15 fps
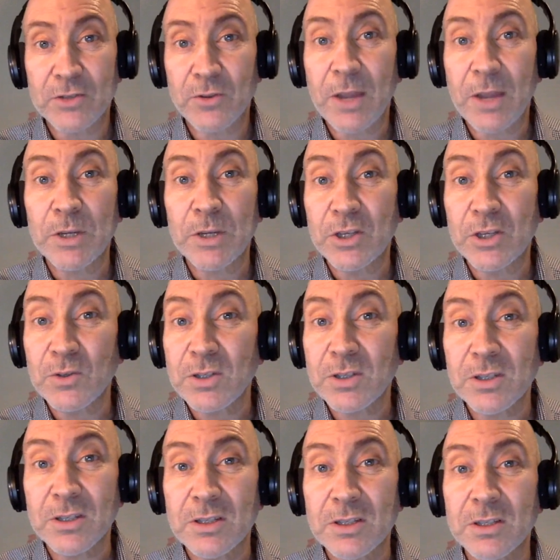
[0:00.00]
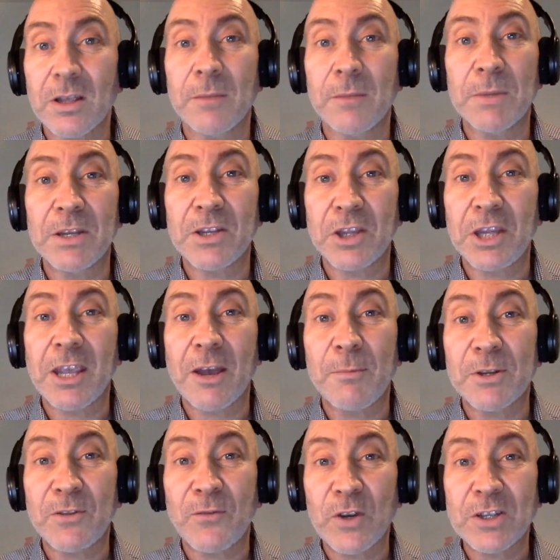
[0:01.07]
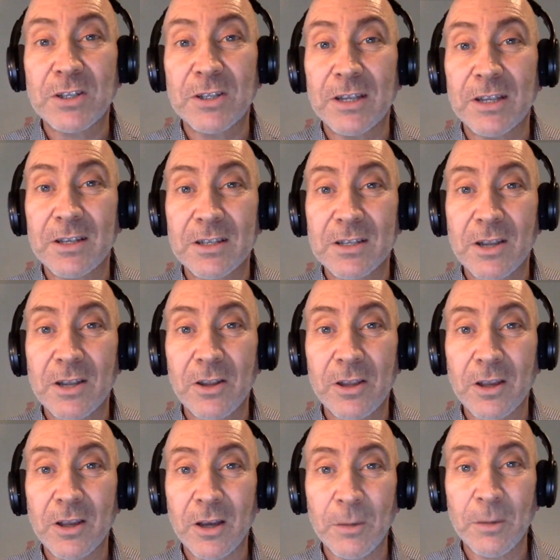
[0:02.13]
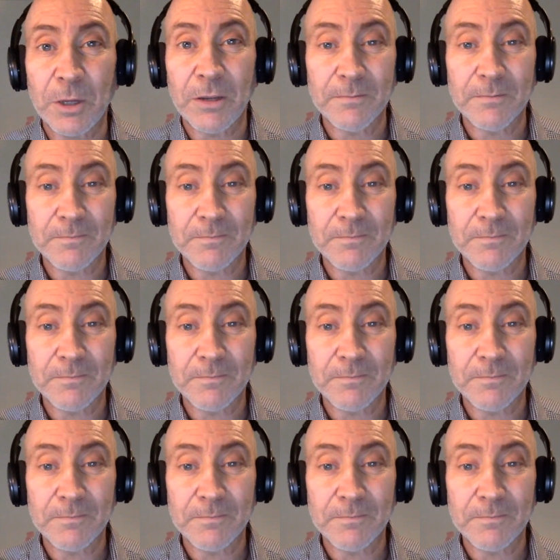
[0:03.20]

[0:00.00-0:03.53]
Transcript: So that reduces, think how much friction that takes out of the economy.